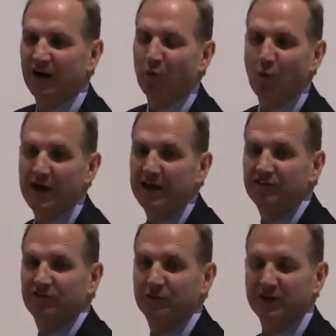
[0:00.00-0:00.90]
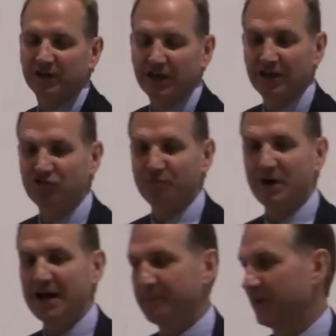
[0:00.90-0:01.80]
a way to engage
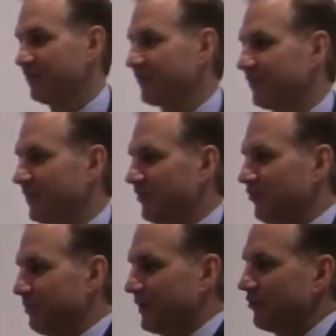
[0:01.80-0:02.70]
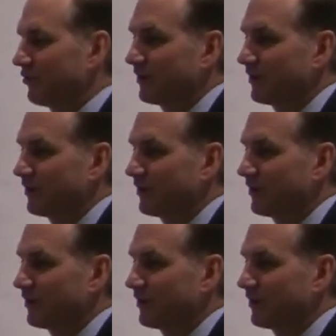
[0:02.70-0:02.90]
my patients in a spiritual